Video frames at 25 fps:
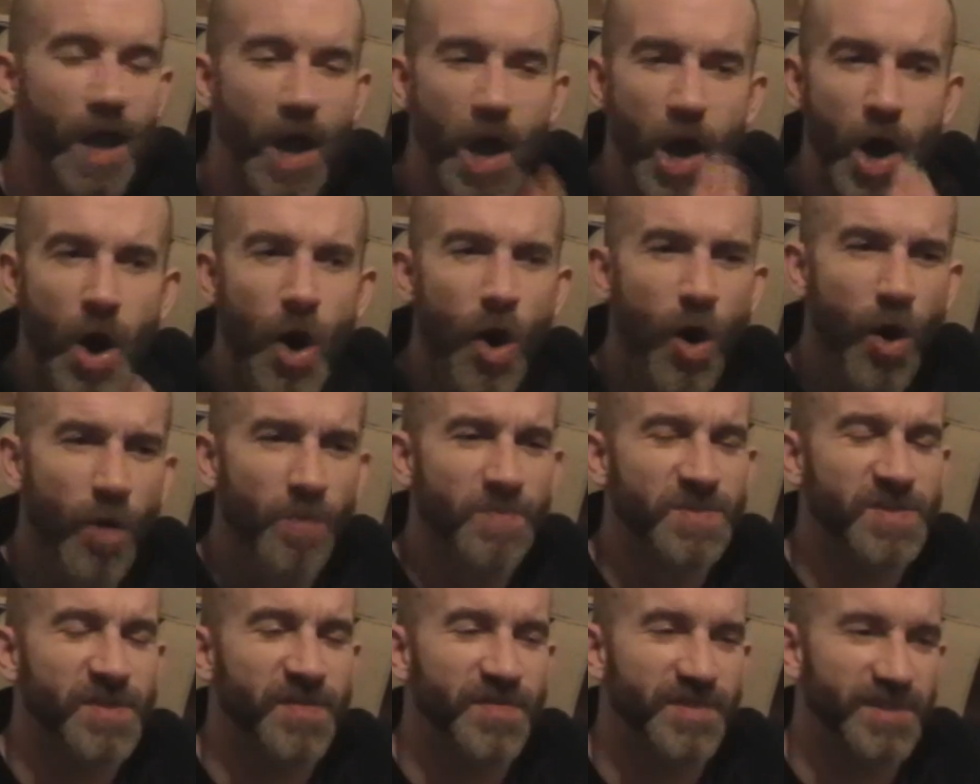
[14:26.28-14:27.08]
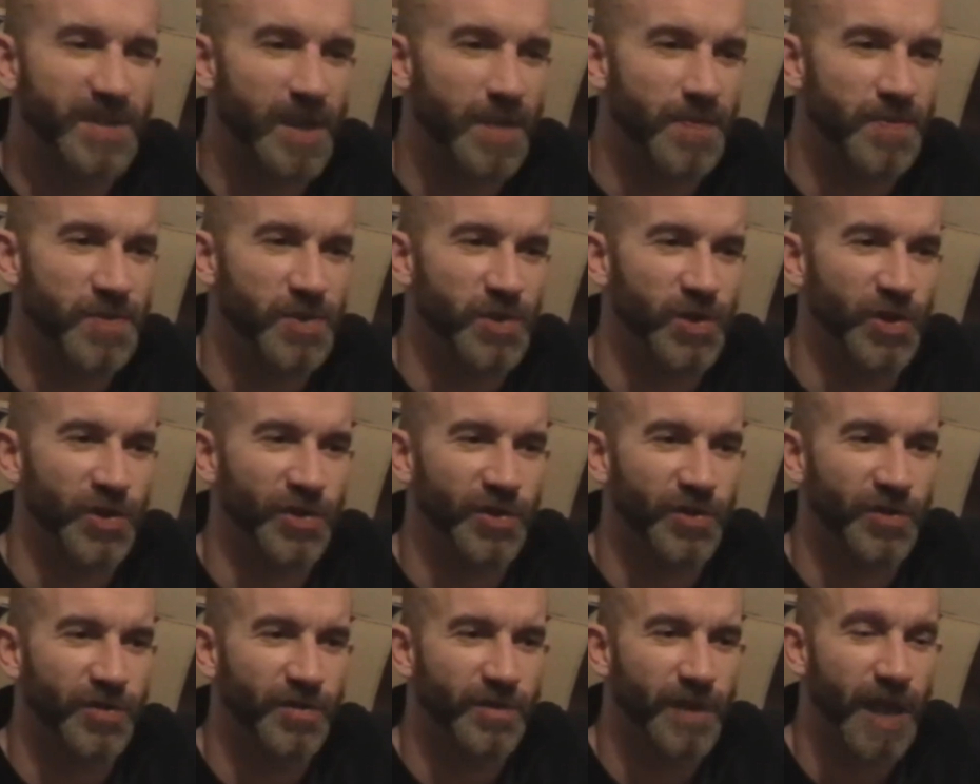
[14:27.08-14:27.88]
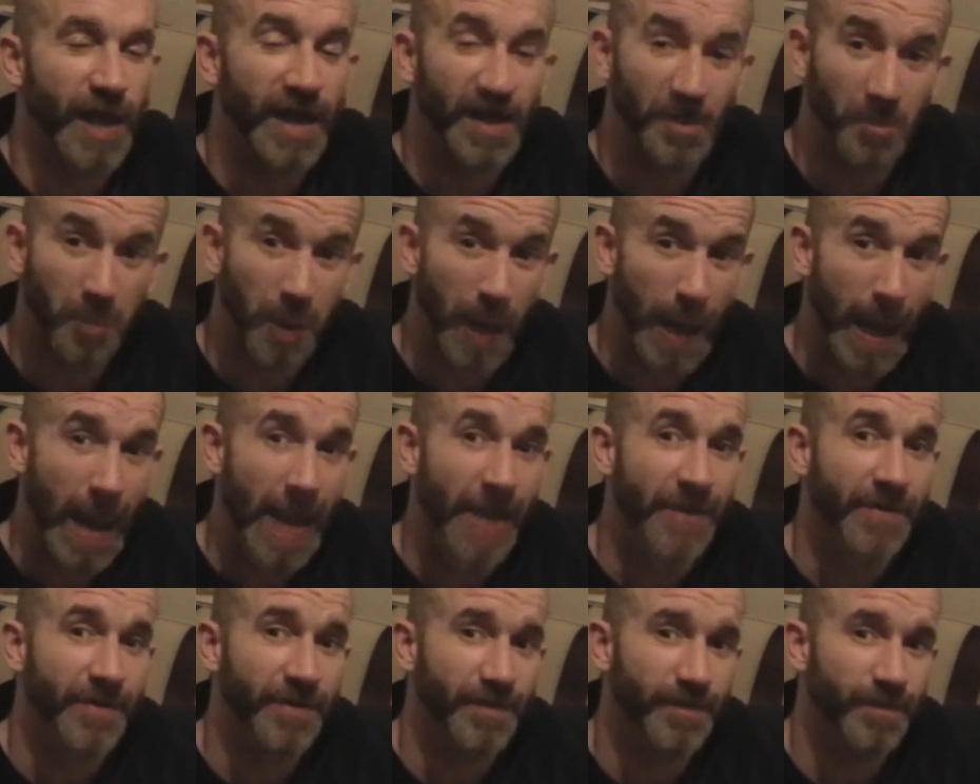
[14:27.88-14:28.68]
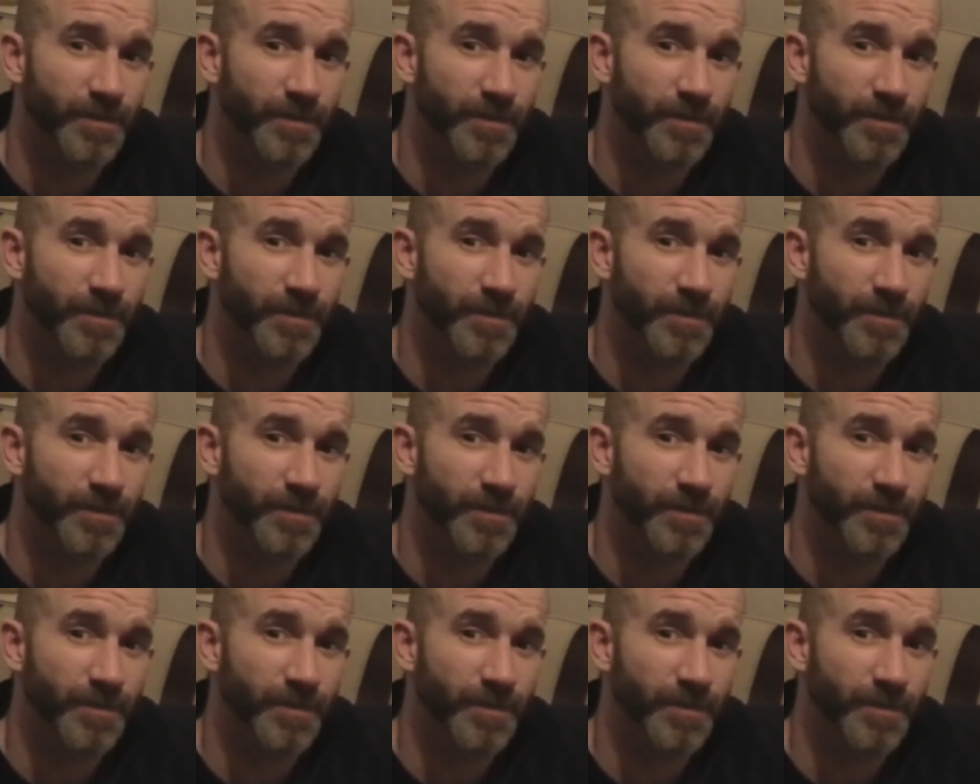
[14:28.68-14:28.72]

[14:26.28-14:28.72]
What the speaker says: Holmes in this episode had a plan.